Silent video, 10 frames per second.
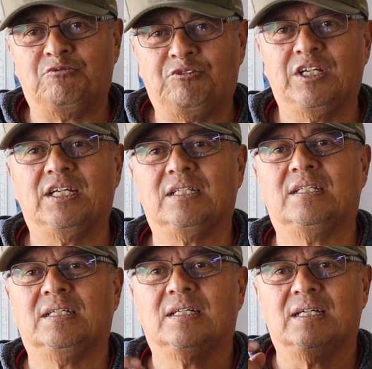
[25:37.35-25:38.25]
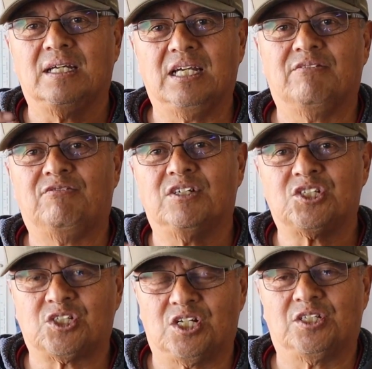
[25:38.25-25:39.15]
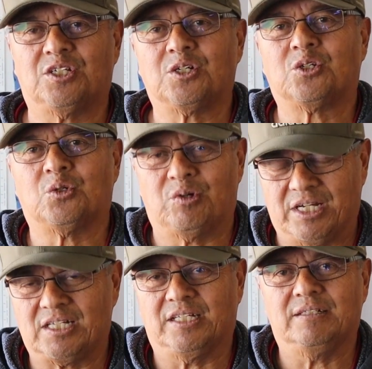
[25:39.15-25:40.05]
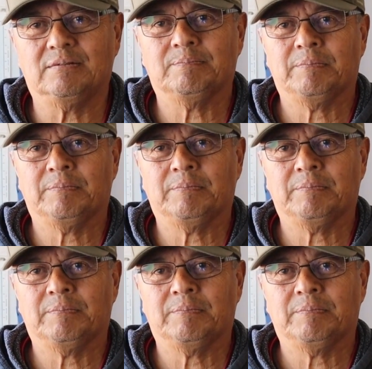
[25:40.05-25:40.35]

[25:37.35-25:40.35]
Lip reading: to feed every cylinder correctly.